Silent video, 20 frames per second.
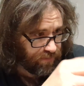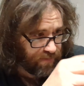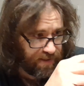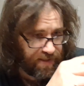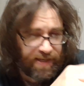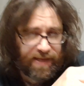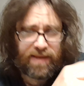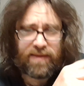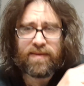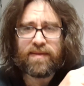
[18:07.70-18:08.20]

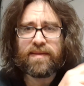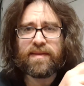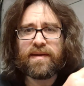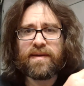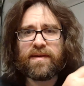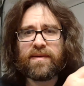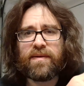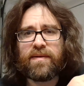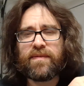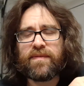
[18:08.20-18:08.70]
Mikhail
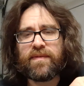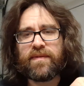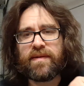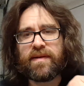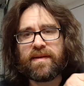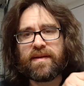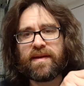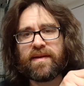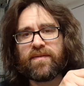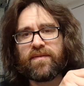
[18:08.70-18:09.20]
there over
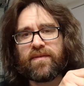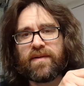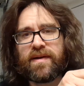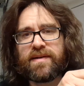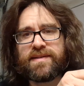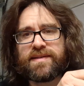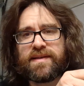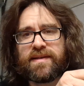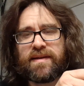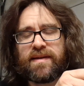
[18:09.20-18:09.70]
in
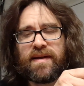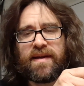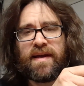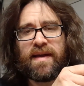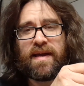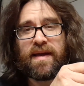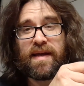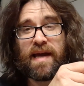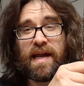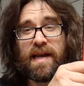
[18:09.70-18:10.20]
Russia.
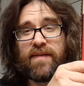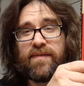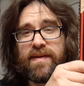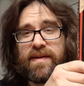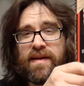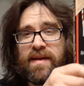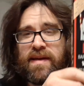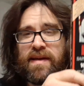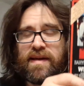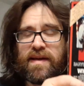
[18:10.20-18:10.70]
Kind
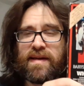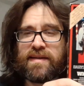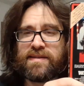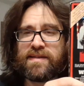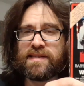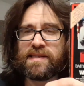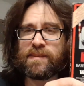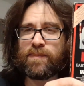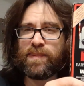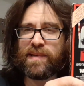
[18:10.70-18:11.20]
of a
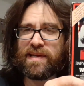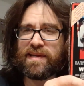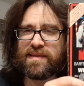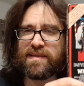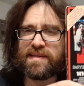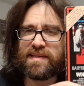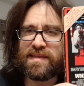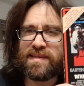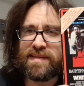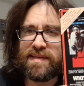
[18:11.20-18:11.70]

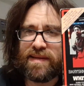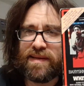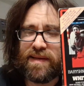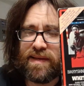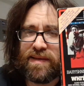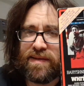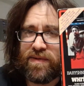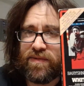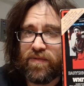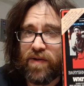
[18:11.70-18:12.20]
suspense
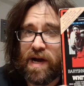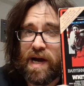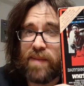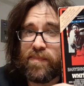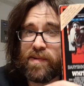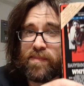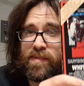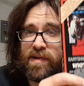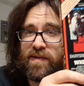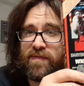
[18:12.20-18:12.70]

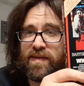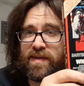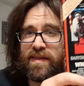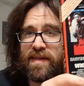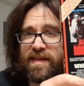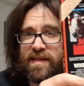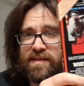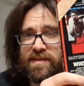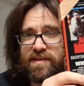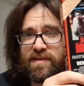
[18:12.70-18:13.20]
drama movie.
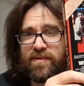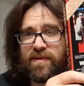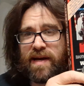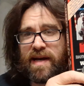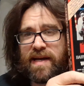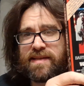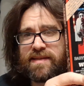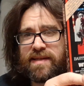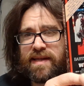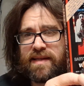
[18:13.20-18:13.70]
These two
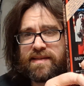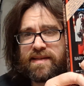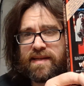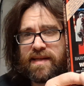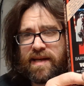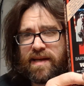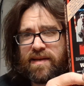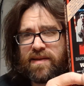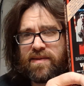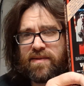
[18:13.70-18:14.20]
guys get
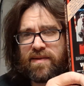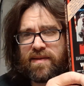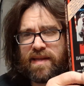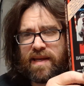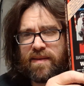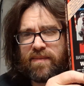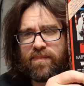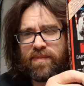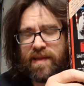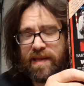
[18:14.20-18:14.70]
together and
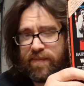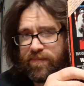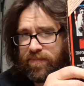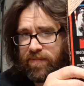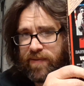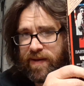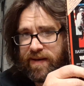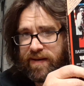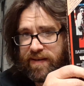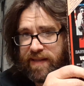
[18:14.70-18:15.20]

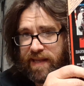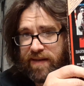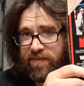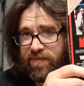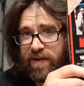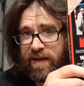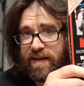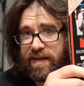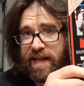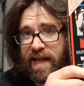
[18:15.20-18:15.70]
they
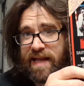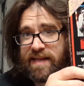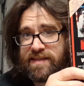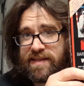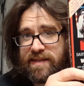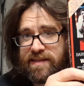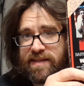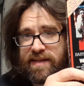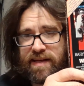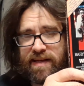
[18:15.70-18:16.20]
train
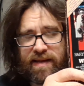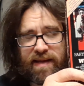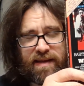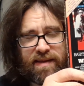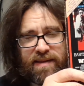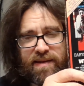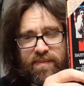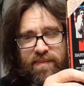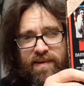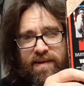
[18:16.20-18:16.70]
dancing
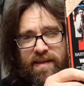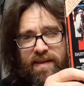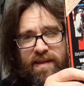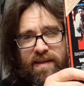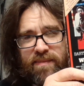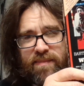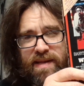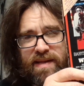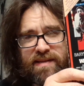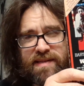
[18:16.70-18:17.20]
together, but in
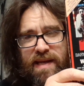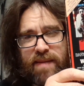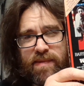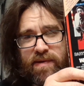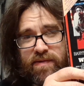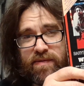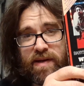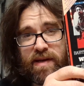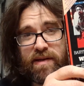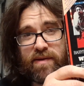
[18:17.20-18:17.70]
the meantime they're
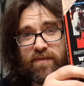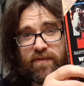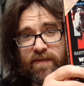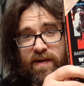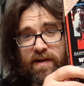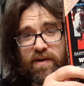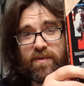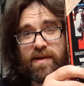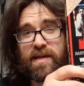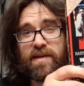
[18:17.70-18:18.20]
trying to
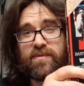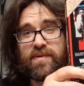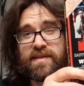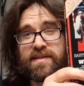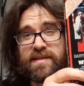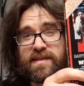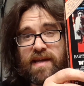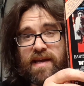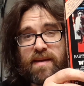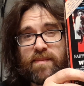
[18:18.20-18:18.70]
find a way to
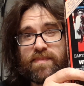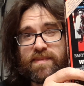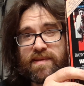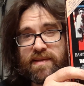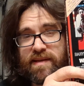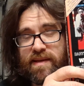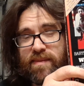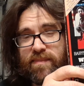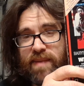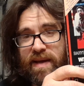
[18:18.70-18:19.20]
escape to
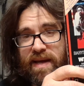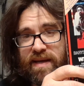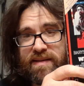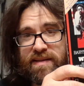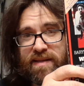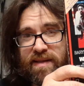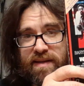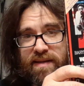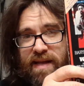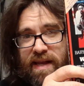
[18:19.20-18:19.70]
get back
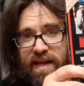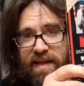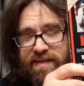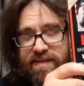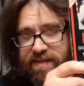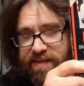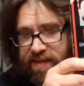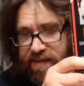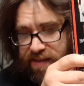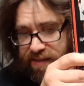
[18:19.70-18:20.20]
to the United
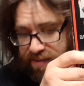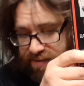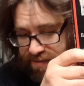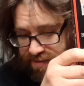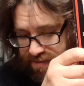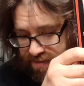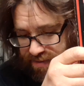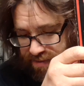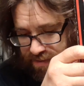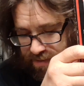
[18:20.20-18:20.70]

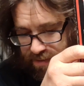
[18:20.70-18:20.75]
States.